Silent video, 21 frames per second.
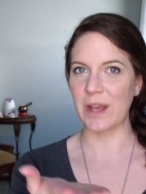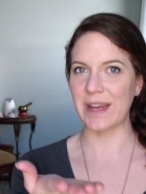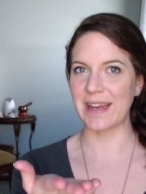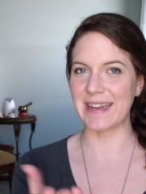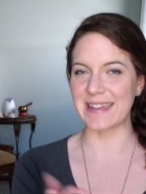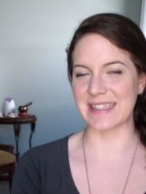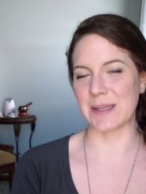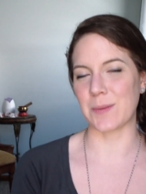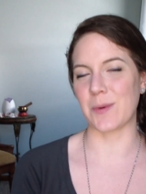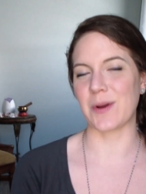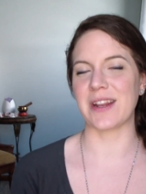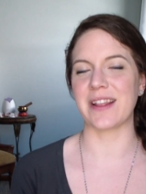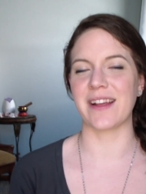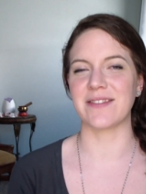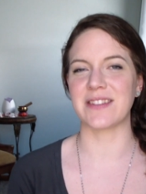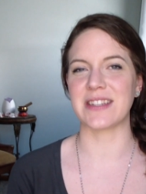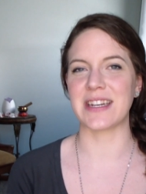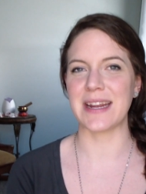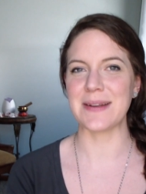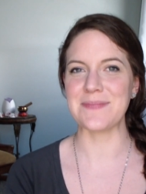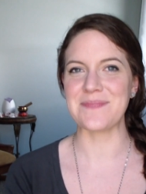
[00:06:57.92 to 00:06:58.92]
Kiss someone you love
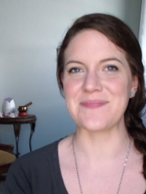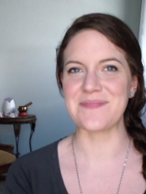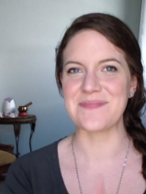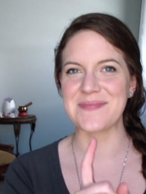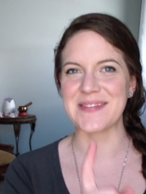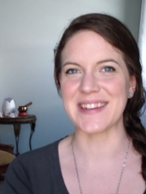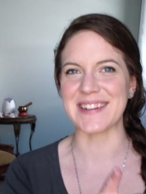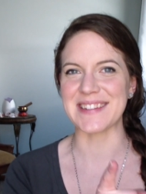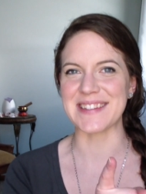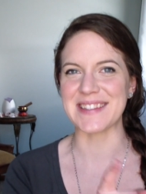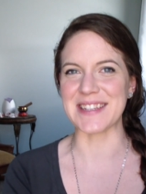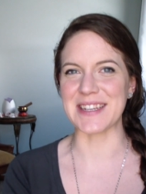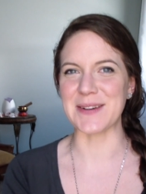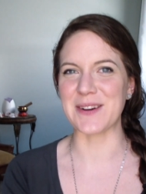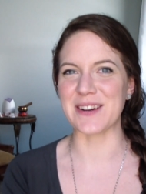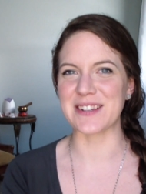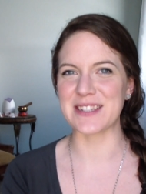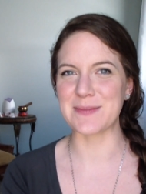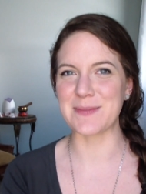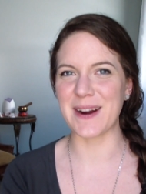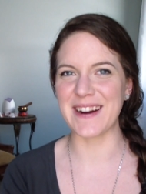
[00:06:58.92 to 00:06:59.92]
today. I'll see you
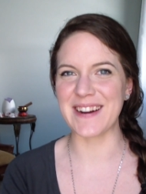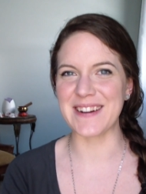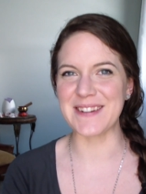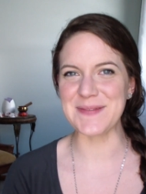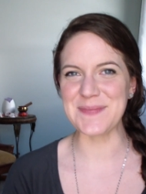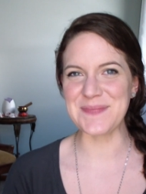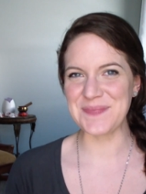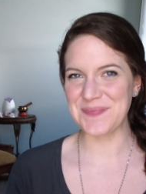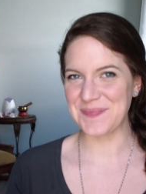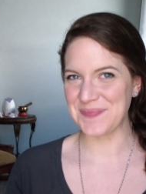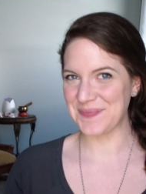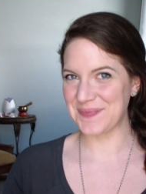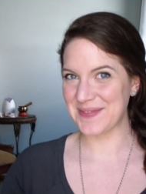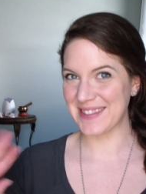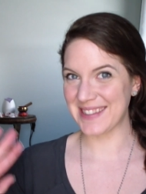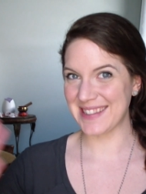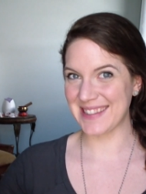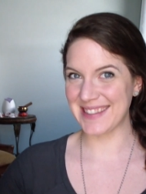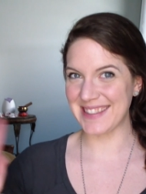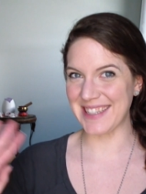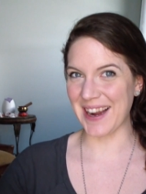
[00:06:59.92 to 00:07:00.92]
all tomorrow.
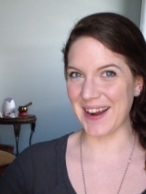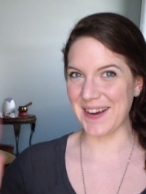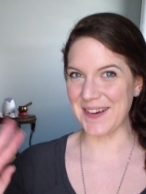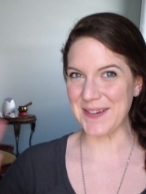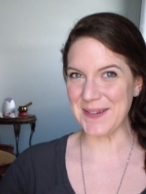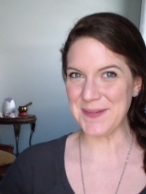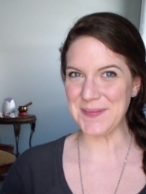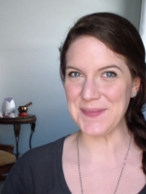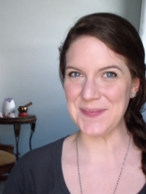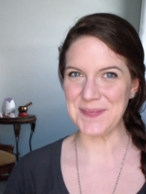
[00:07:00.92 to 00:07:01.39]
Ciao.